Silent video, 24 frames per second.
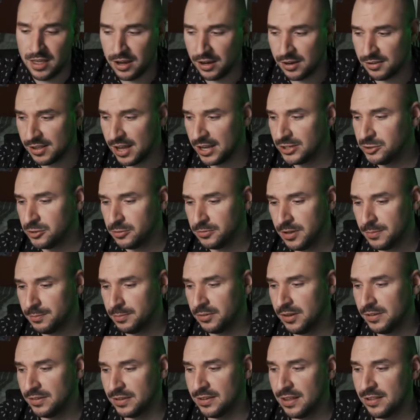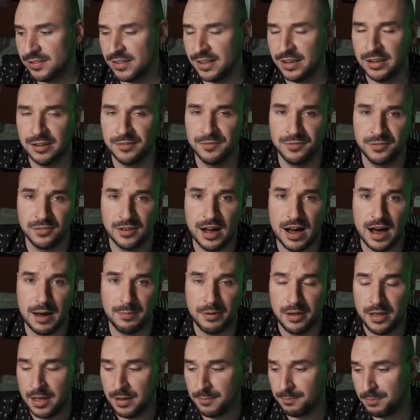because I truly believe that this thing can flop